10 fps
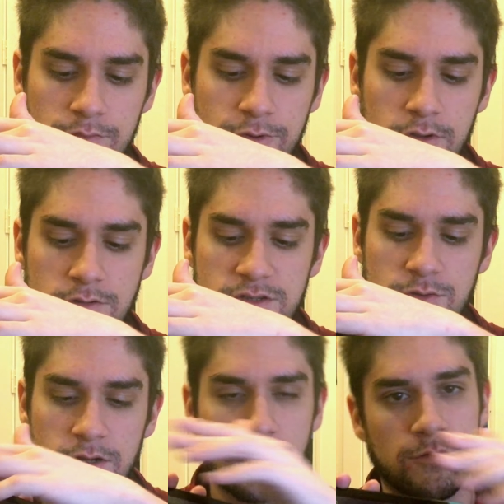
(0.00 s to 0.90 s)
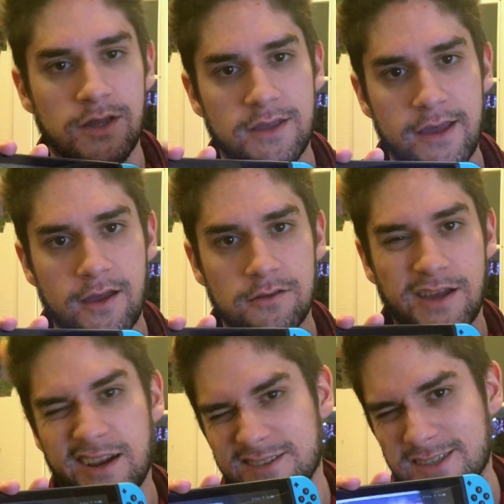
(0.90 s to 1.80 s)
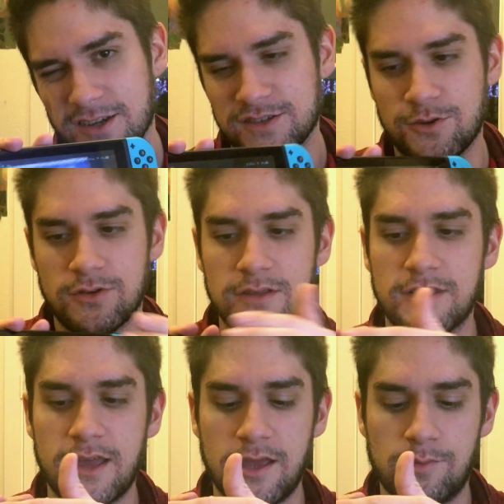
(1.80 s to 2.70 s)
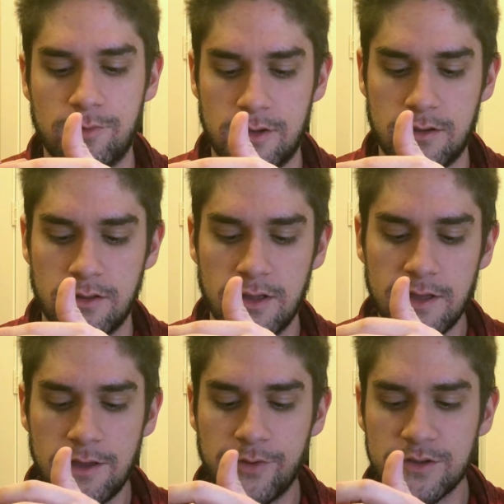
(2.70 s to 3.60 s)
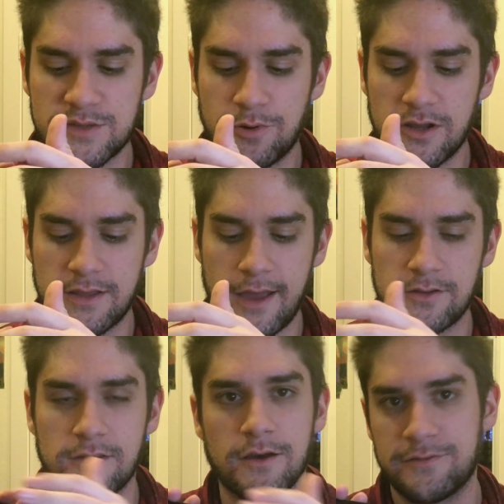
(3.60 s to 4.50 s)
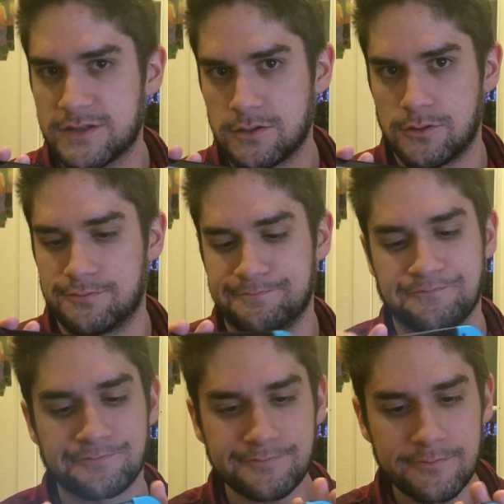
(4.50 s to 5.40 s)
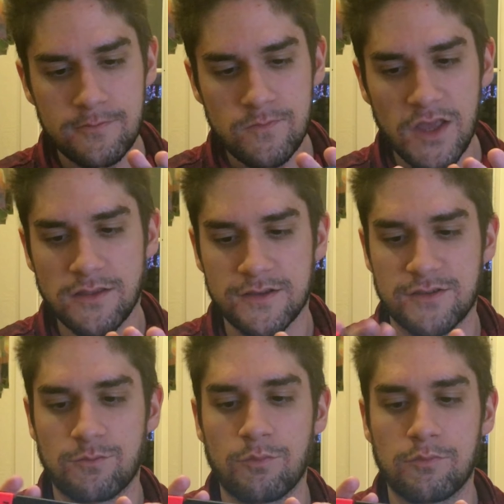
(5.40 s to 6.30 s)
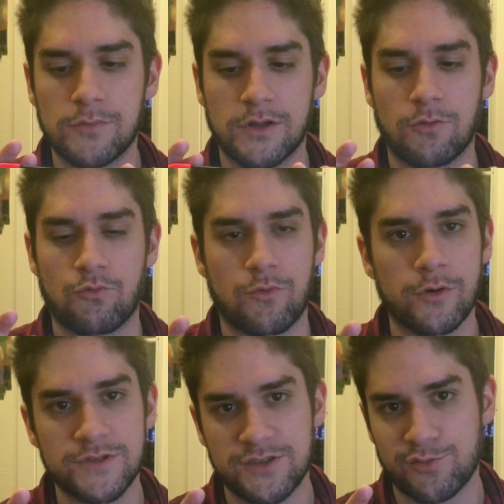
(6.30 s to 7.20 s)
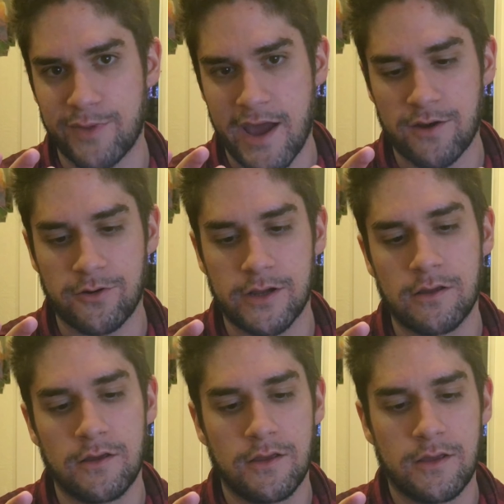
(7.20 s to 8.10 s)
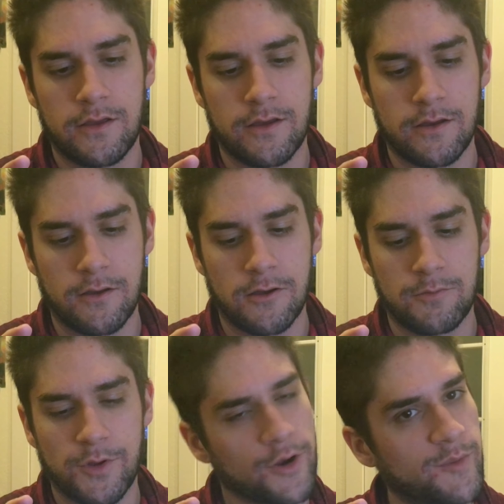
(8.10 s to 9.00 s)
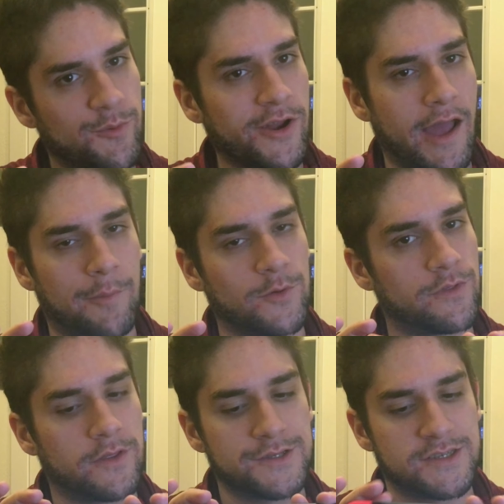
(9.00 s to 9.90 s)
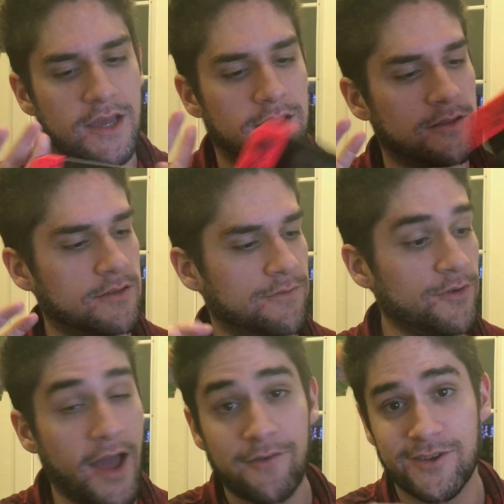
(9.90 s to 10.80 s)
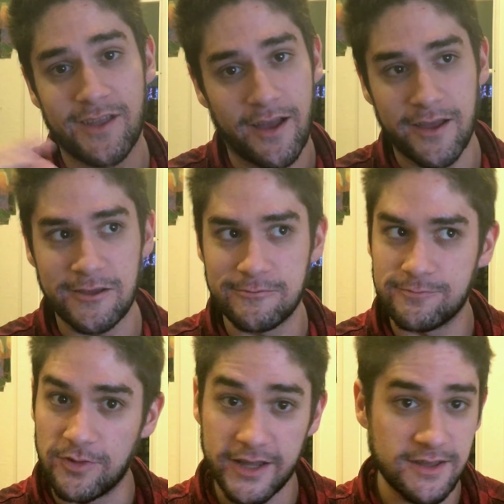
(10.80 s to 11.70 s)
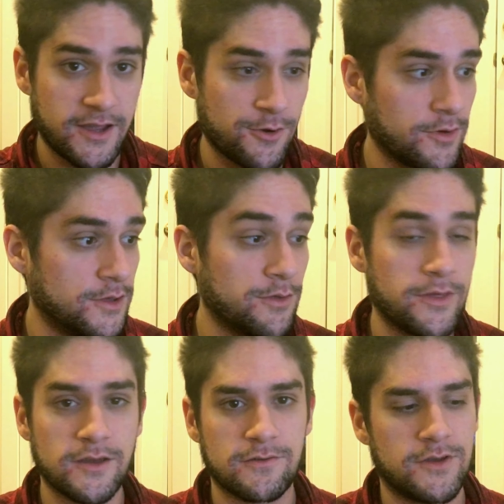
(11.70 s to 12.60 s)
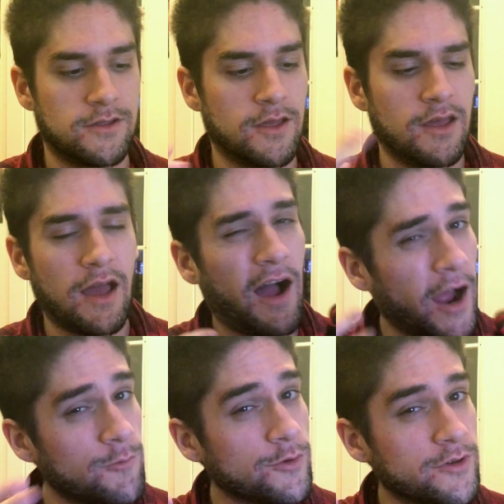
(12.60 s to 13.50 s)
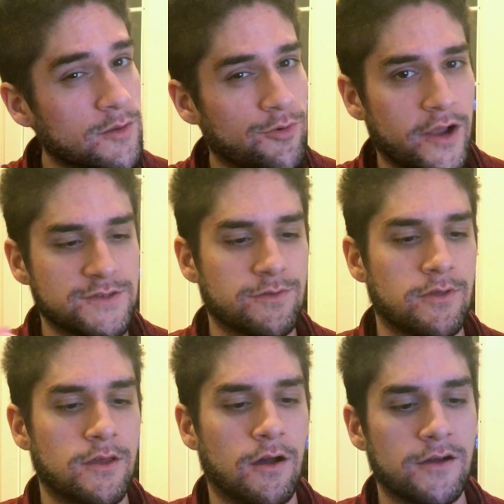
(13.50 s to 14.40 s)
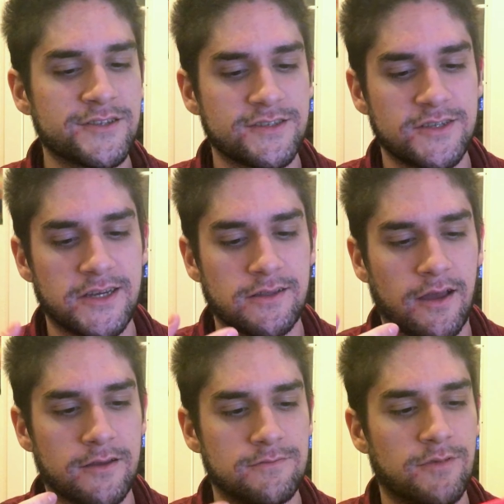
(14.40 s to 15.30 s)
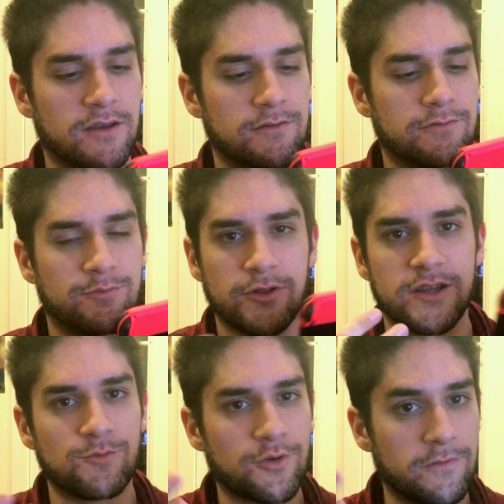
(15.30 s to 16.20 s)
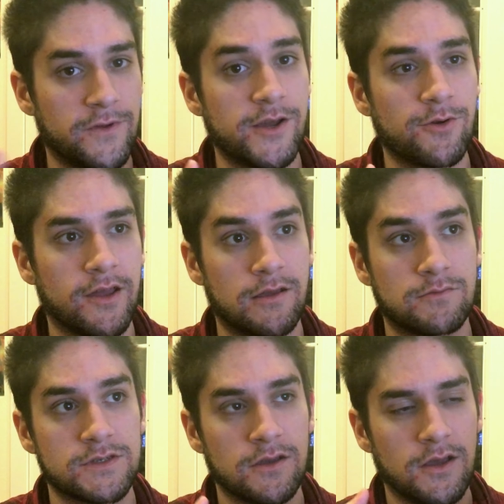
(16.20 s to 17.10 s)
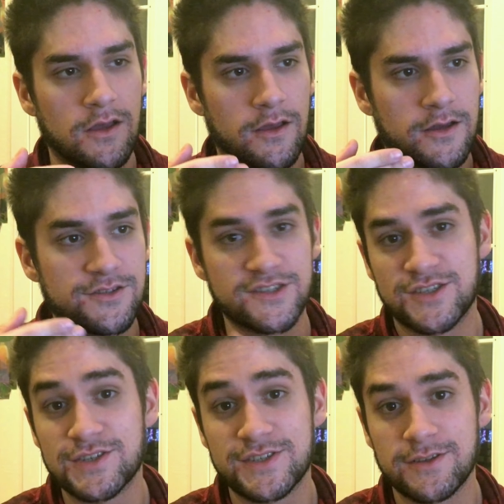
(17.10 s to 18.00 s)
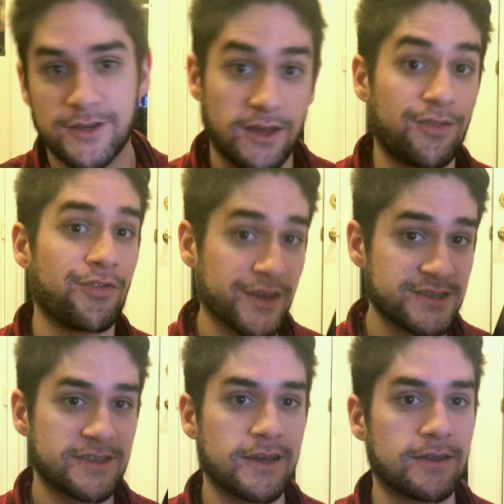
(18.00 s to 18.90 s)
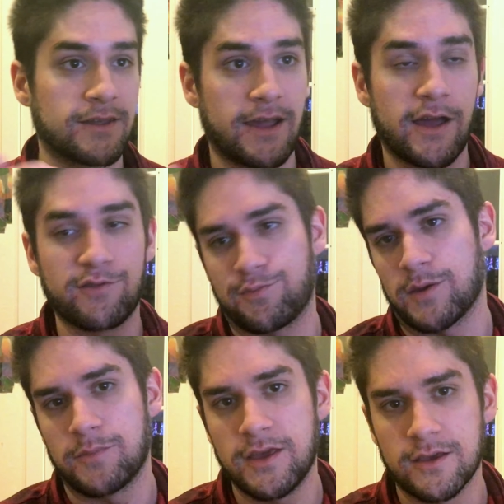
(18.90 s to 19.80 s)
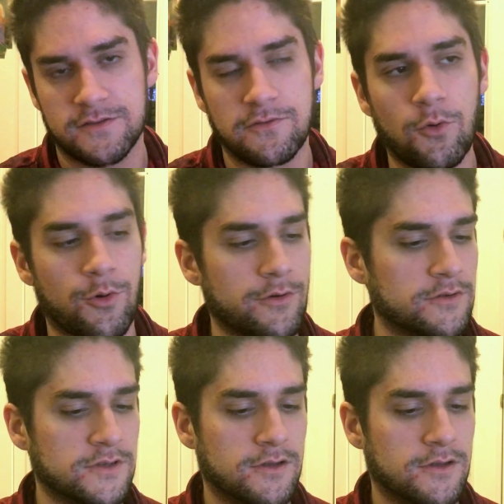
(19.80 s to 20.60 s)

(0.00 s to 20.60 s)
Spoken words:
put your screen all the way down. Kind of sucks during the day, but if you can just put it down enough so it doesn't roast your battery, you're gonna be pretty happy with this. And if you have it, I'd like to hear what you think of it. I'm really impressed with it. Honestly, I've played more video games consistently on this thing than I have with my PS4.